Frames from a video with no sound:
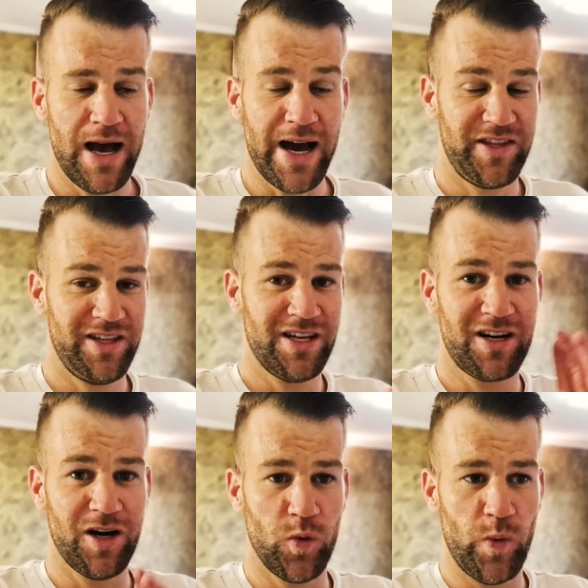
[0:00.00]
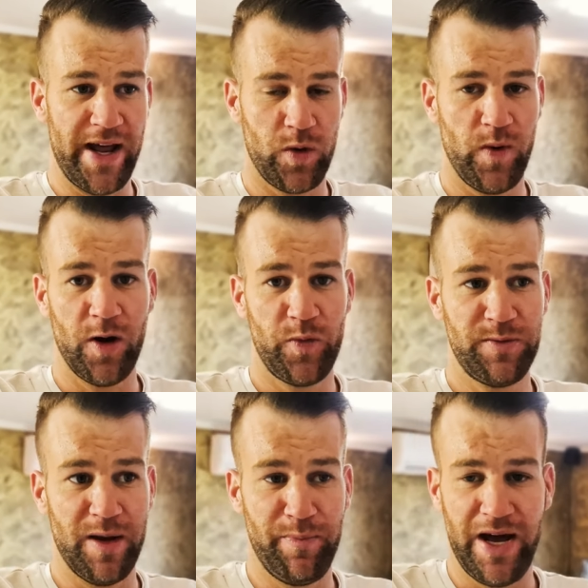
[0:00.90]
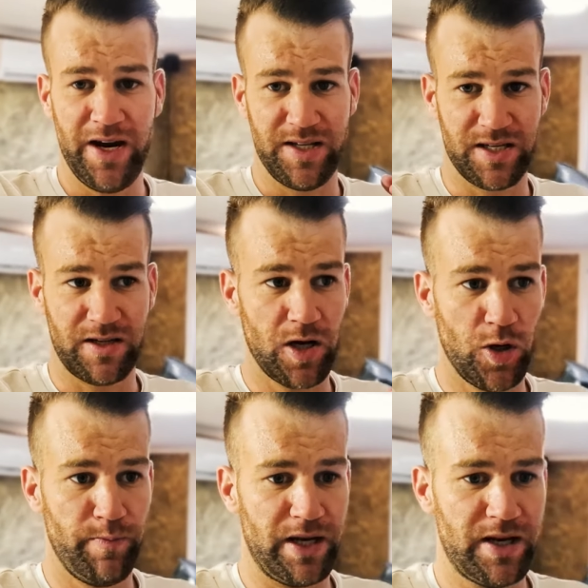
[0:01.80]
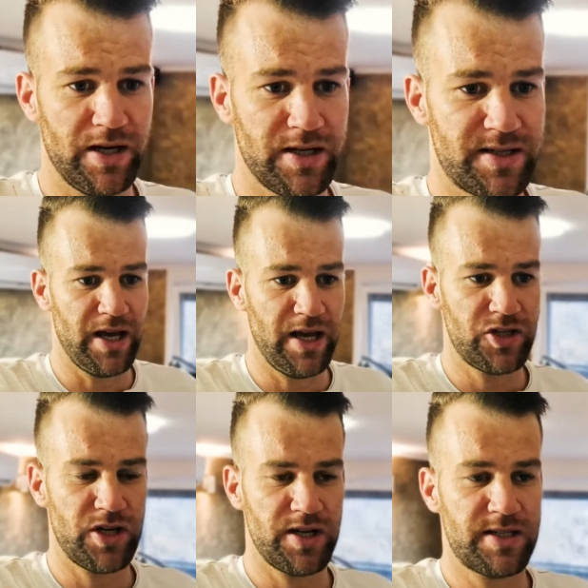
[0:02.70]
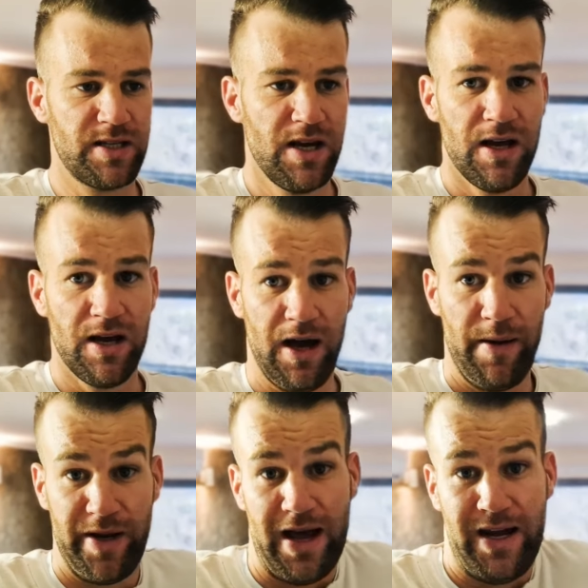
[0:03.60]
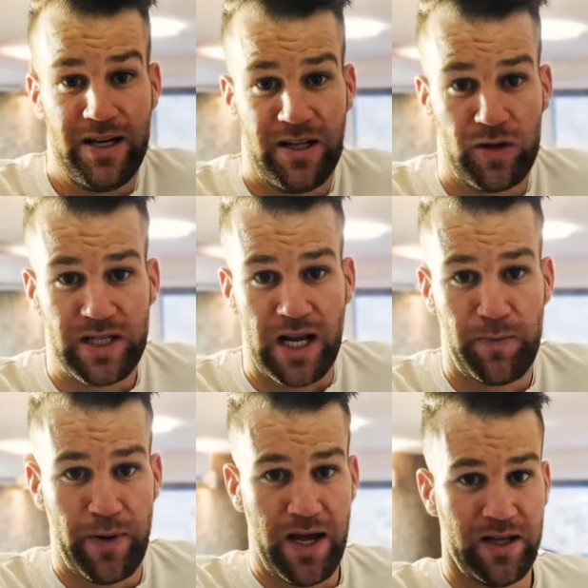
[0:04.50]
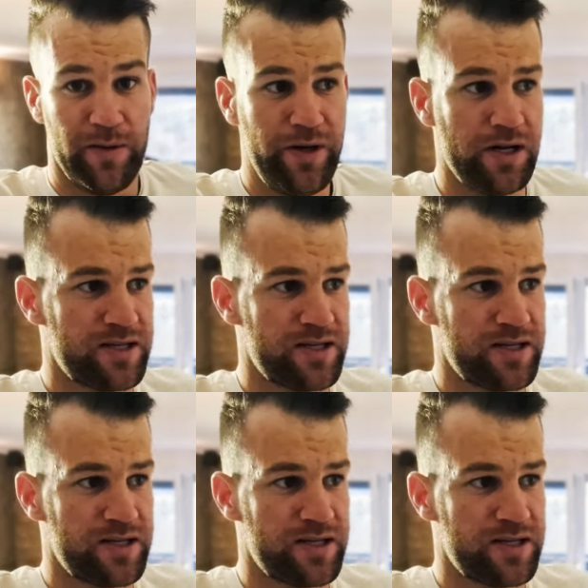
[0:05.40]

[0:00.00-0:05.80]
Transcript: I didn't go very well with my parents at home because they just uh, I mean, I needed to start paying the bills.